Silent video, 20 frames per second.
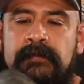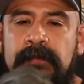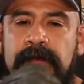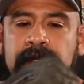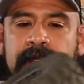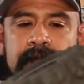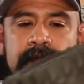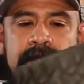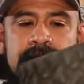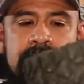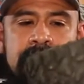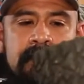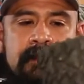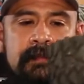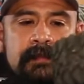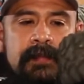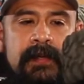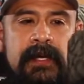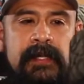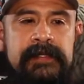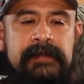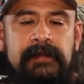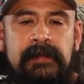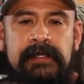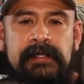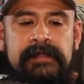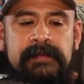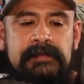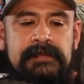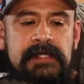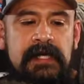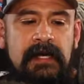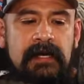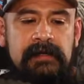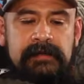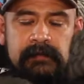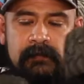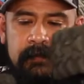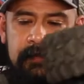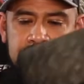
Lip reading: We're going to be doing possibly some tires and